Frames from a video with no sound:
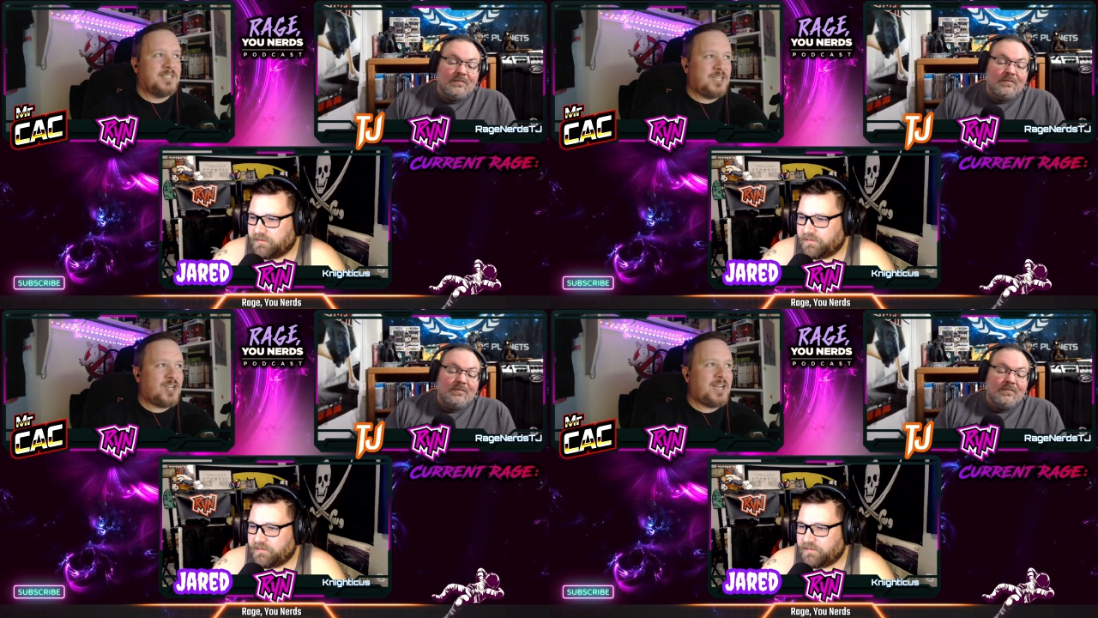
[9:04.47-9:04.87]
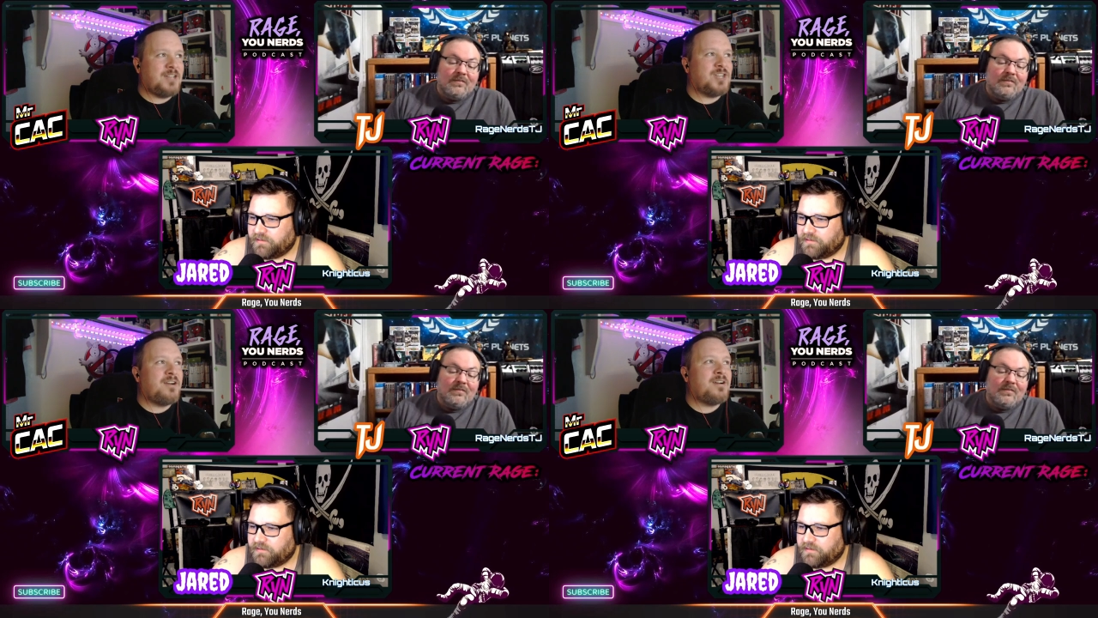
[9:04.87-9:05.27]

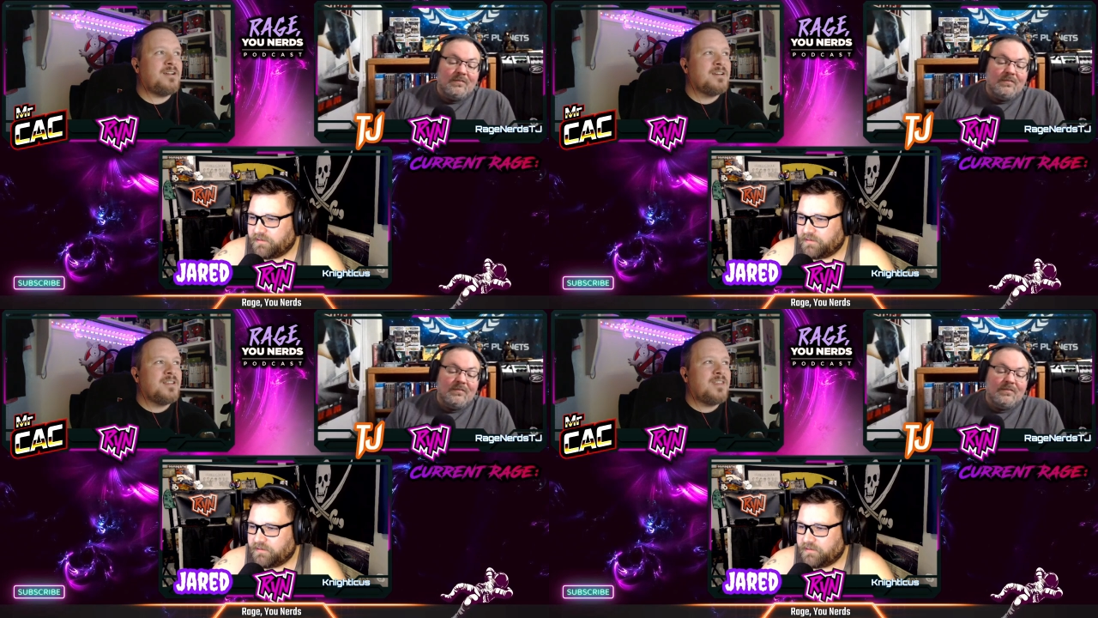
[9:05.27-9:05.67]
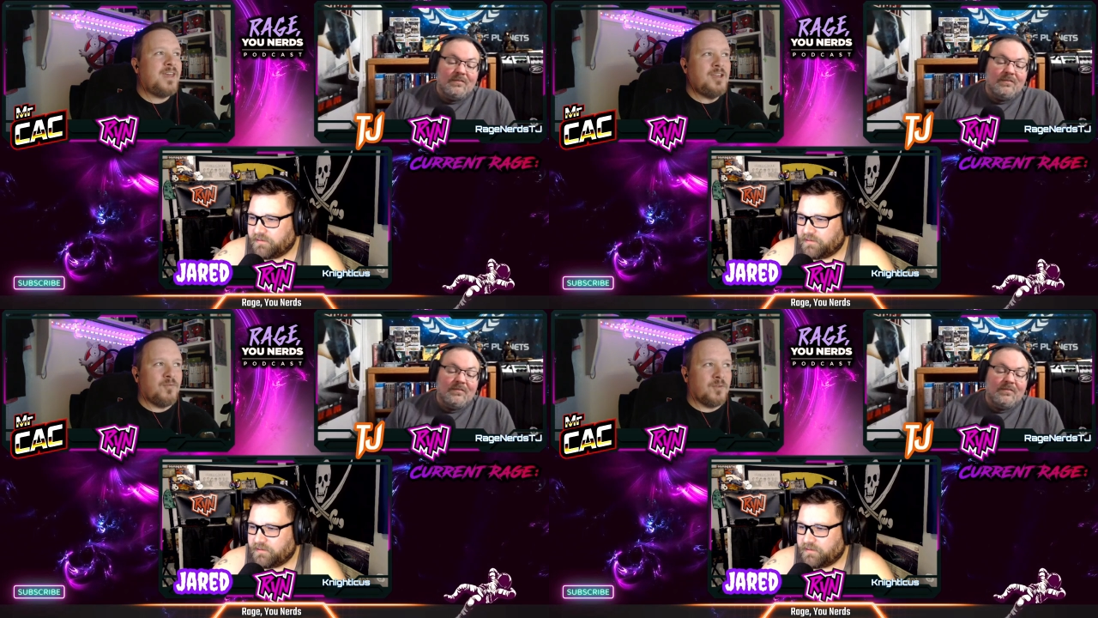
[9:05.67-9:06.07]
Speaker 1: TJ, Jared,
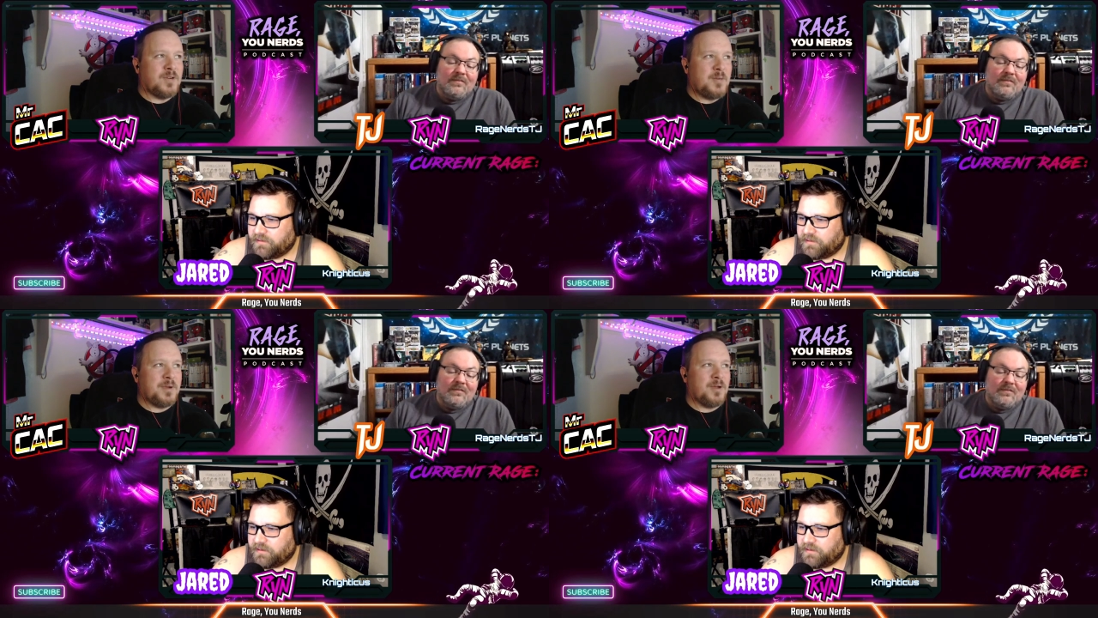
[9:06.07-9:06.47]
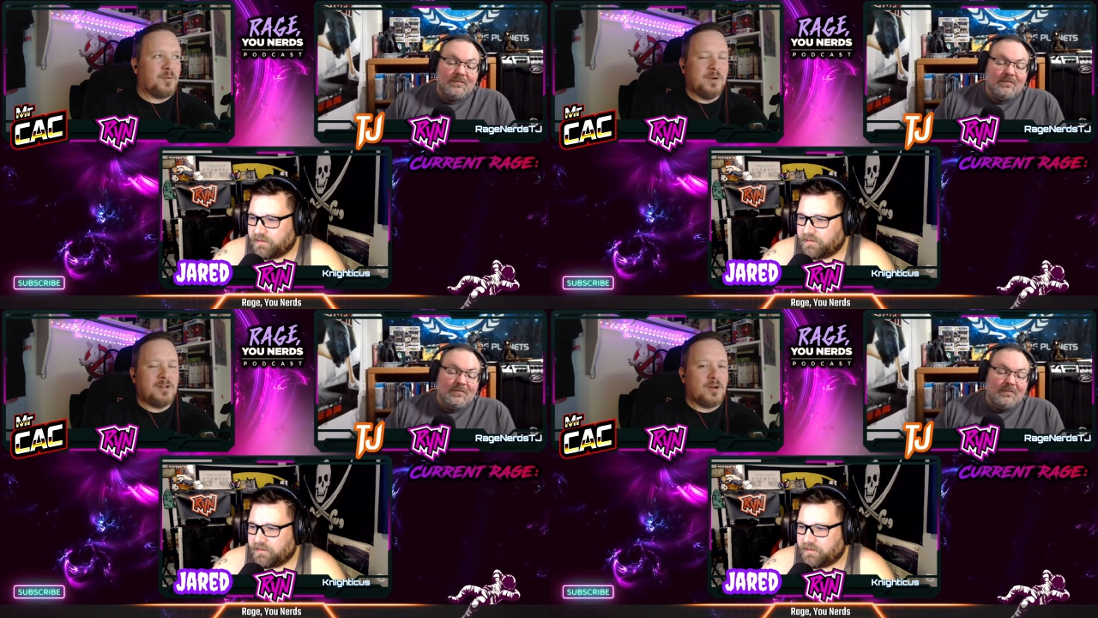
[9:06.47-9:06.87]
thank you for keeping
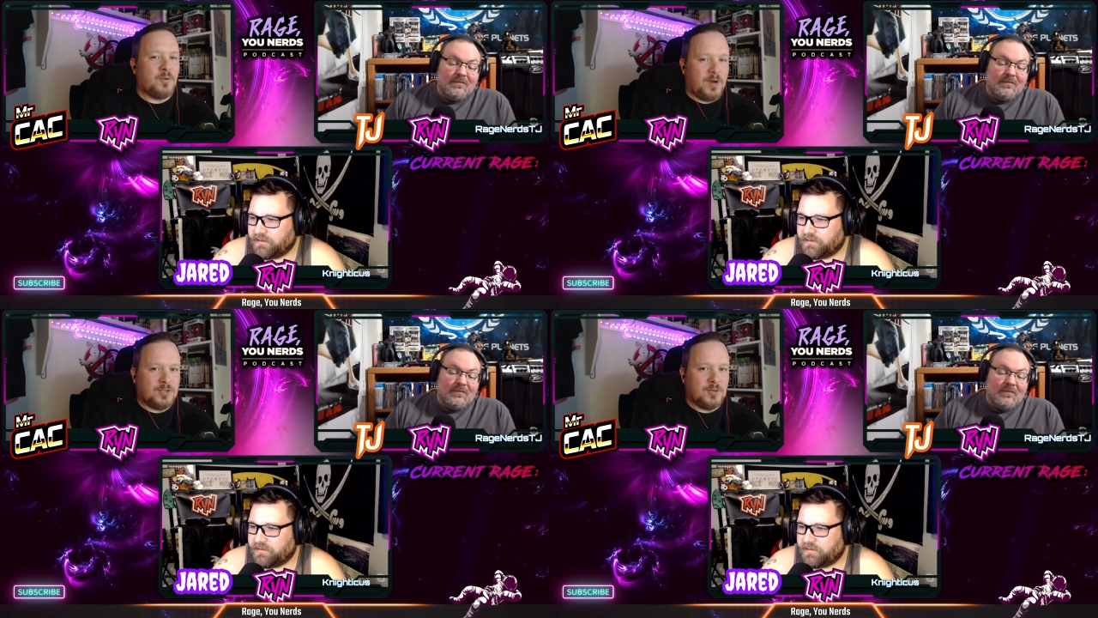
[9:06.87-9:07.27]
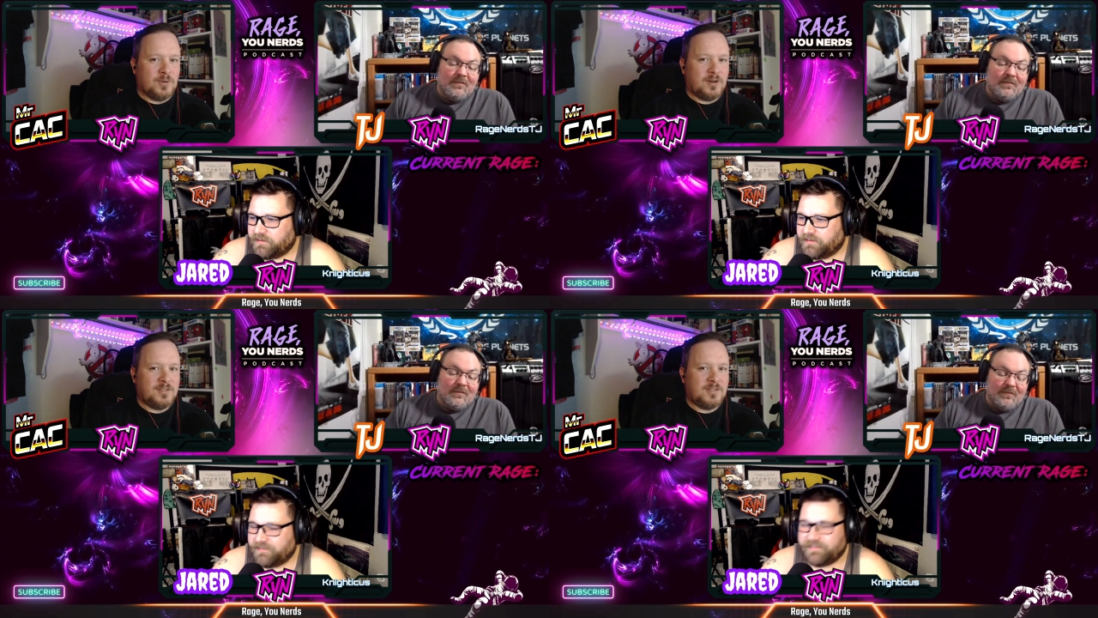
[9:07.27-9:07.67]
it real on Rage You
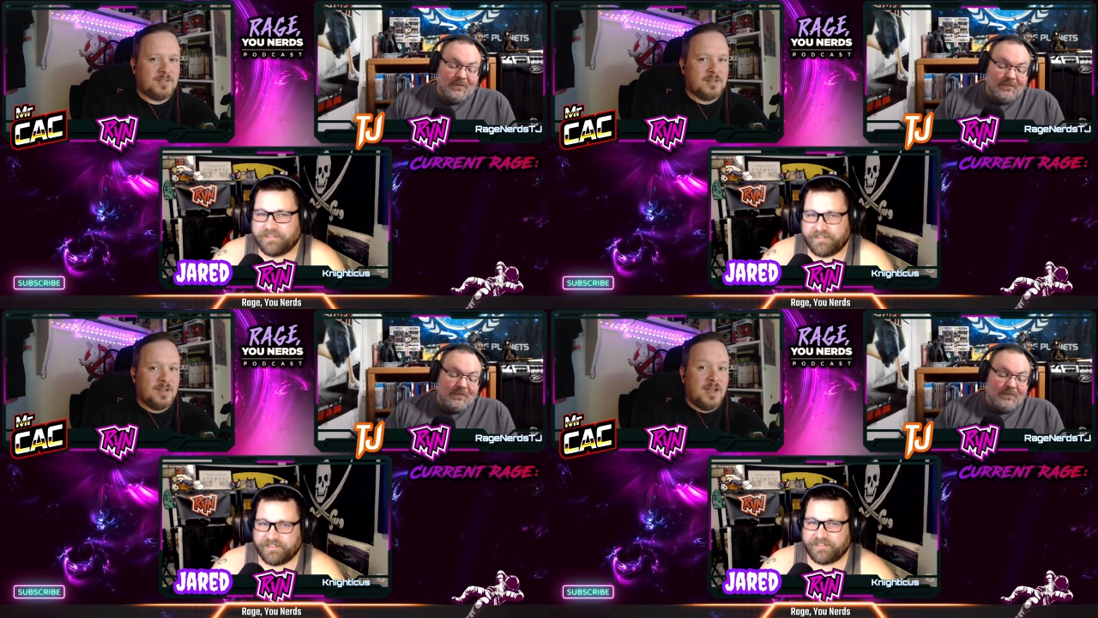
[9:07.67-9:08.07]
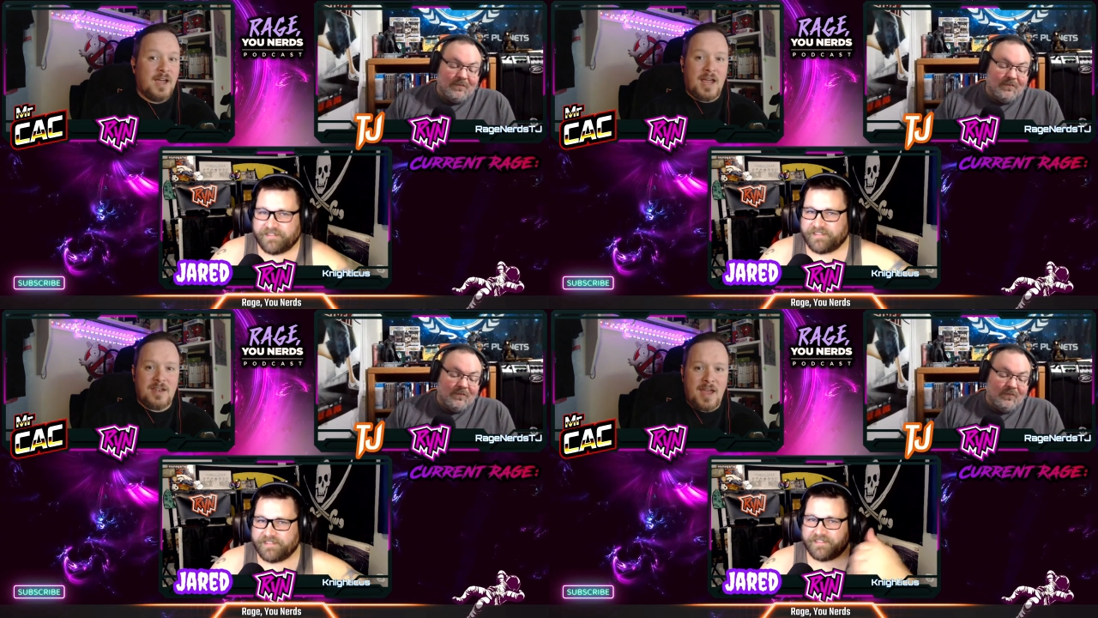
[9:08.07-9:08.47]
Nerds.
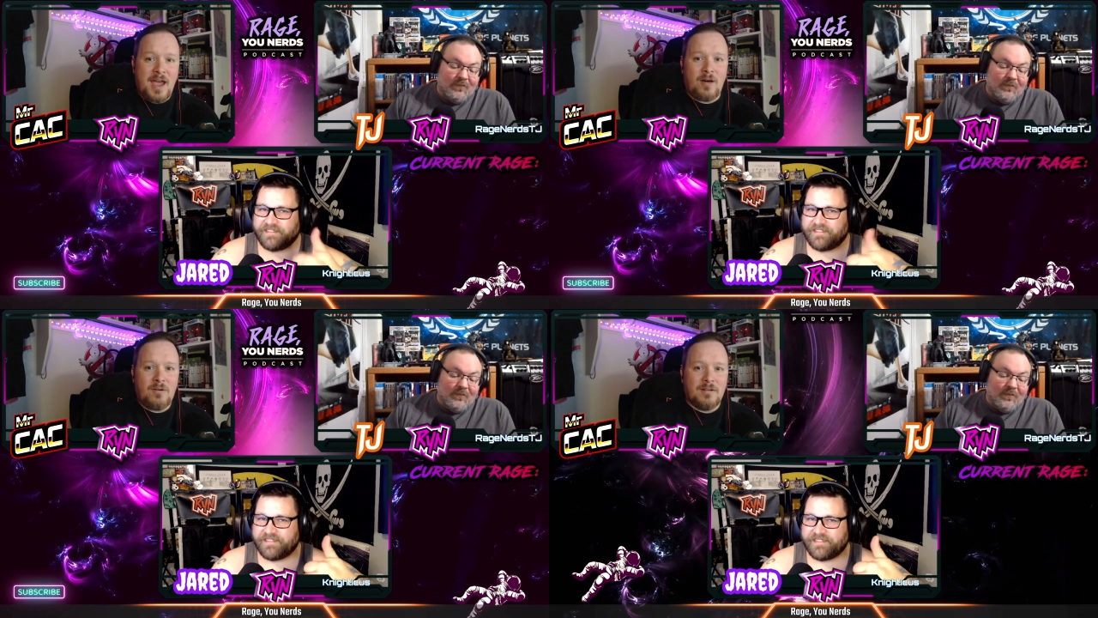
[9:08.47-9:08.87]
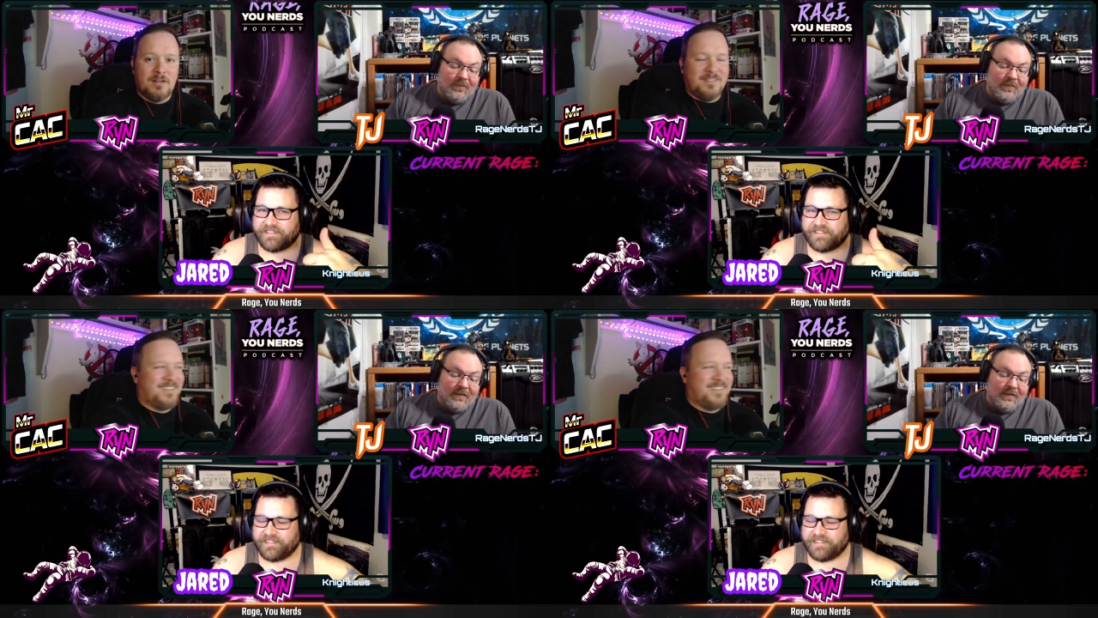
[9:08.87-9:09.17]
And now,